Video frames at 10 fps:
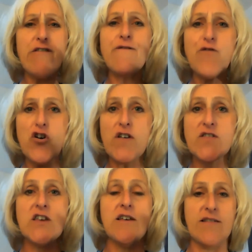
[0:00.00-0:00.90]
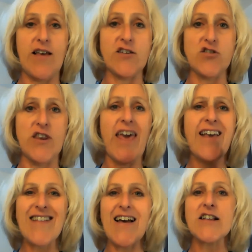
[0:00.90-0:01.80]
first session
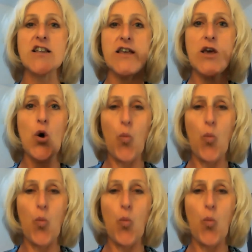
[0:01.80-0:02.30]
exactly